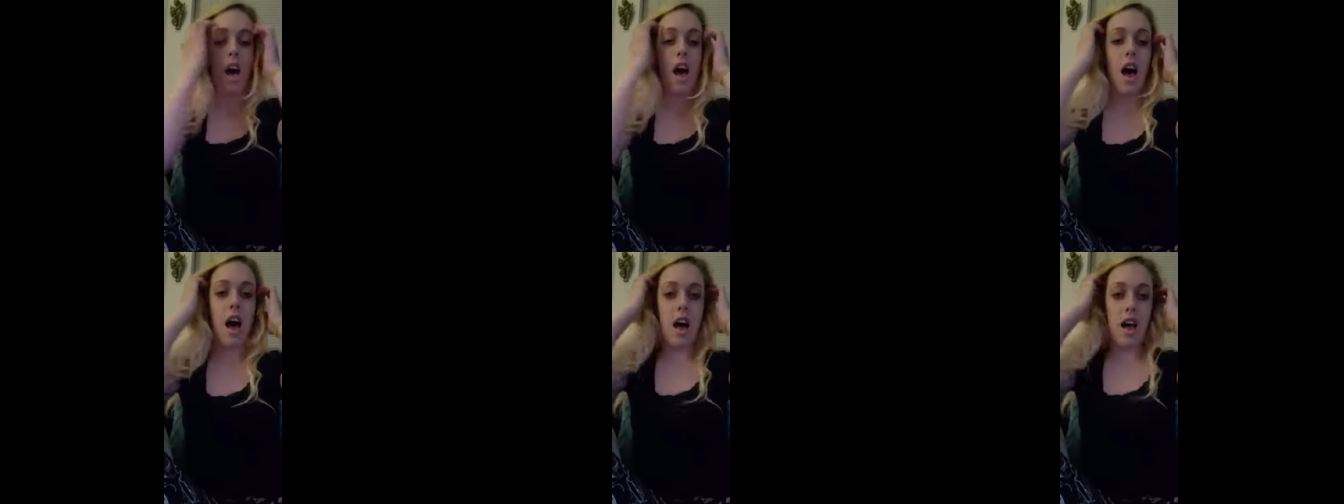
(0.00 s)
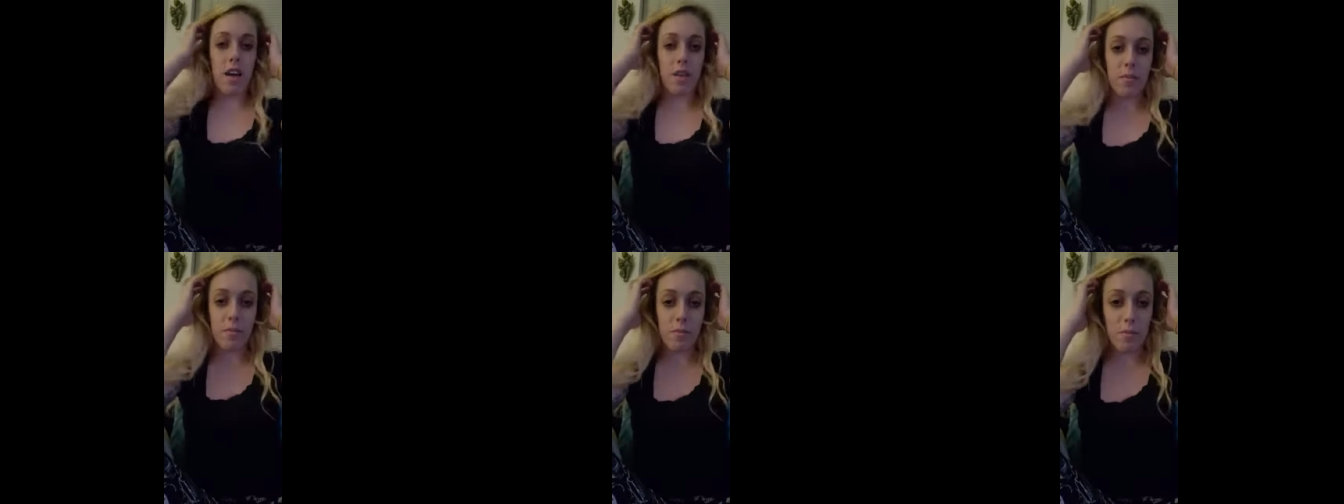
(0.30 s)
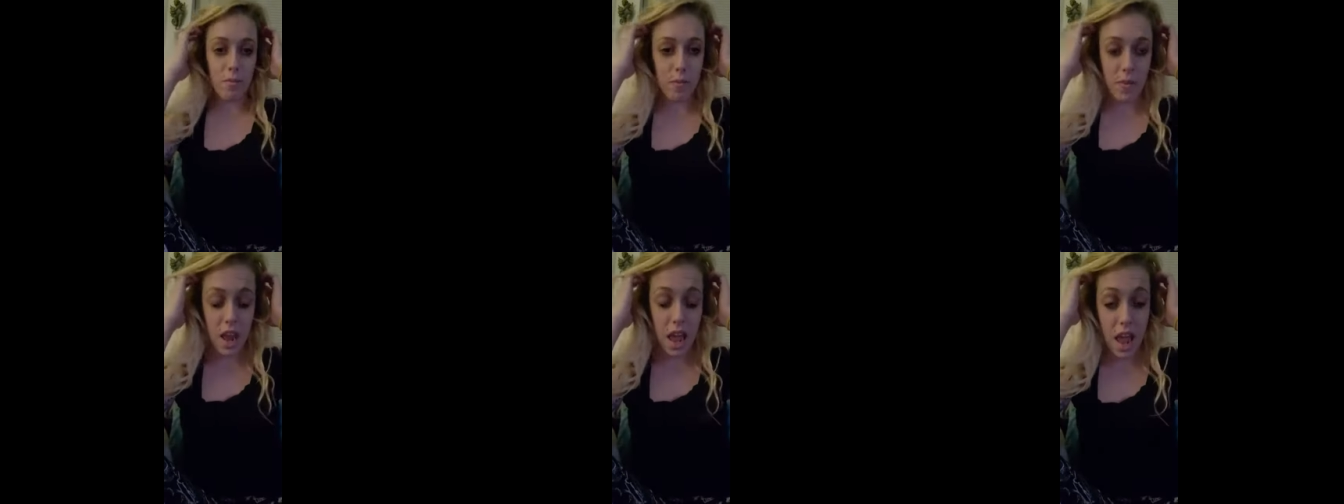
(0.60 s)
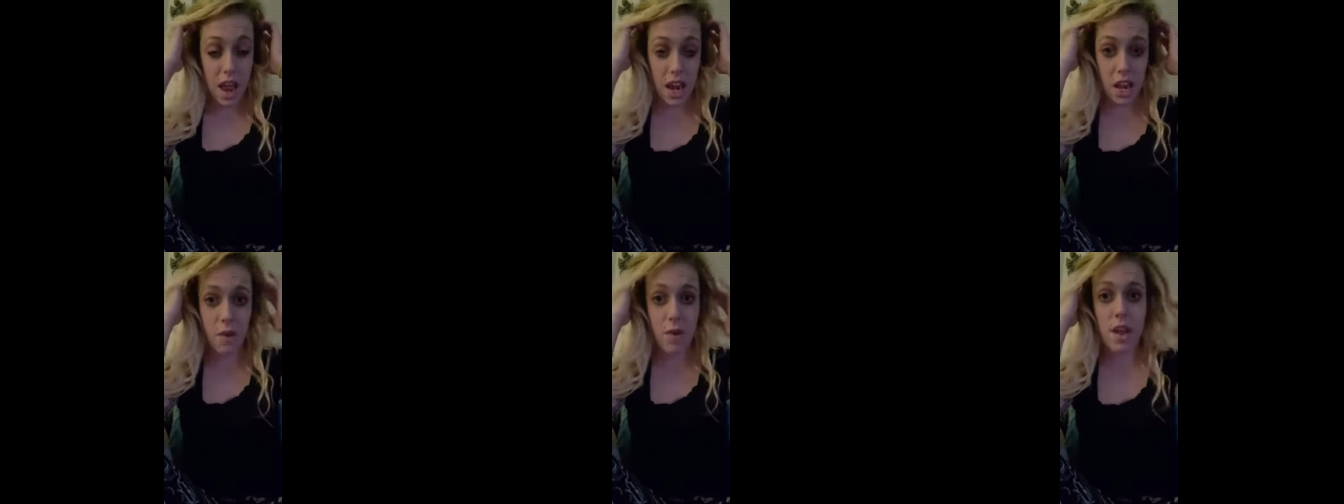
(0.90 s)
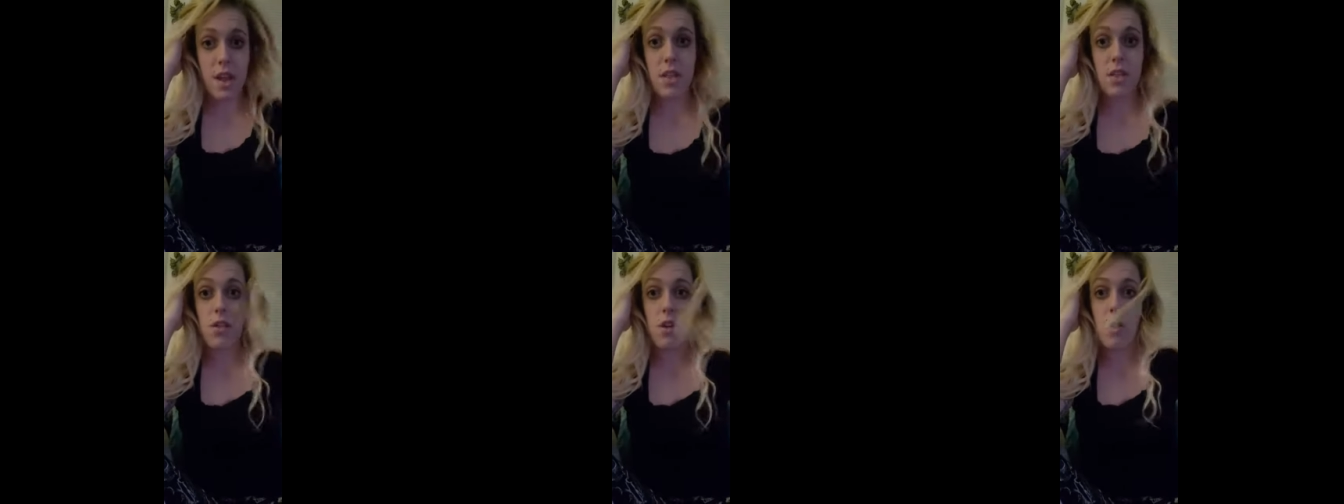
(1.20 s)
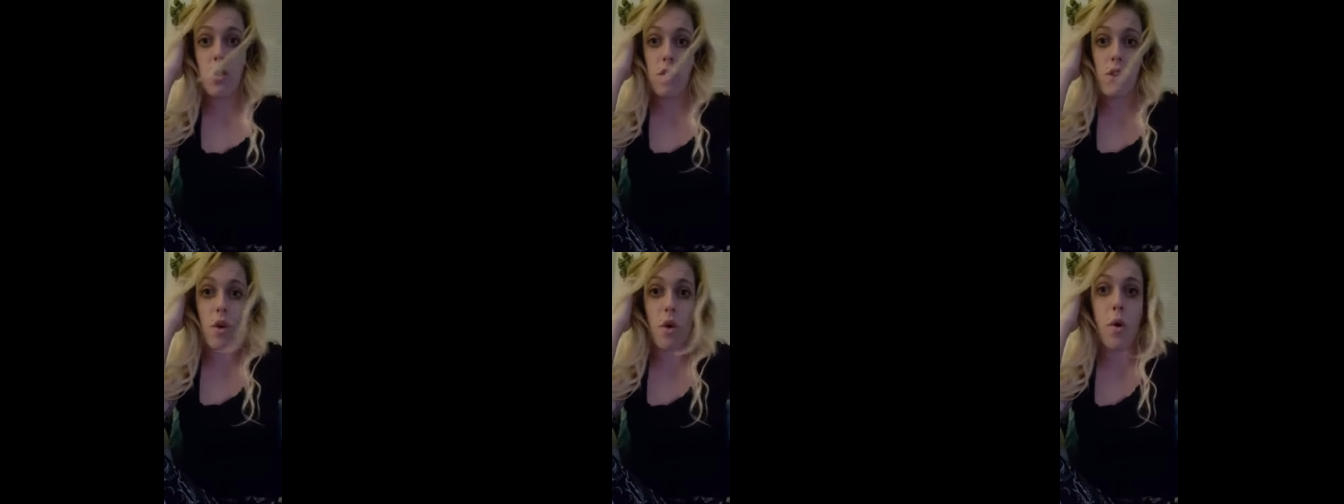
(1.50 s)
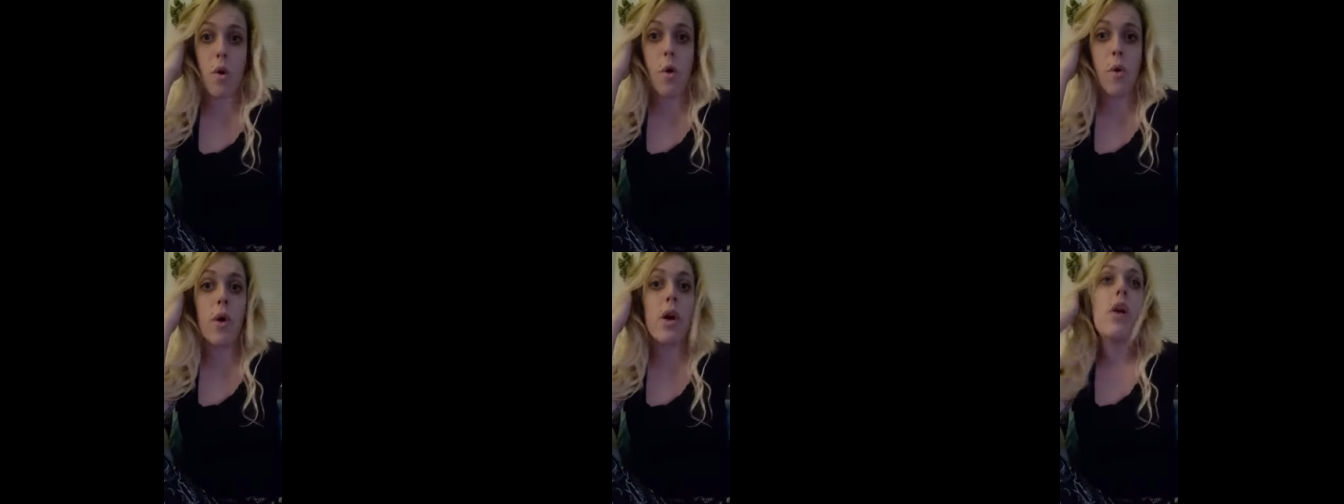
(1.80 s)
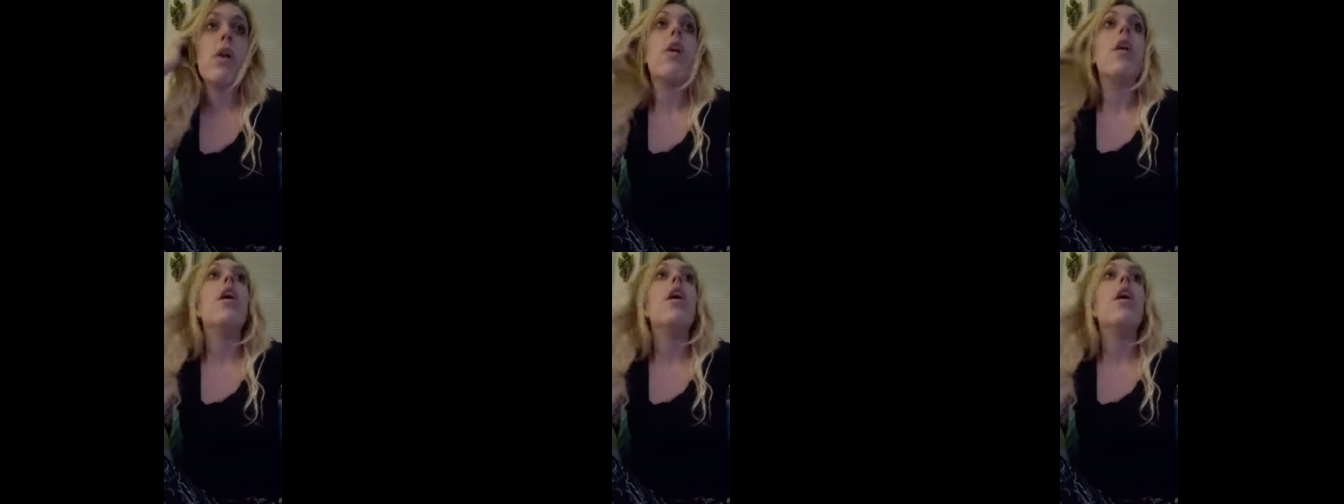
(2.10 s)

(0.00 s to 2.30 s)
Um, anyways, so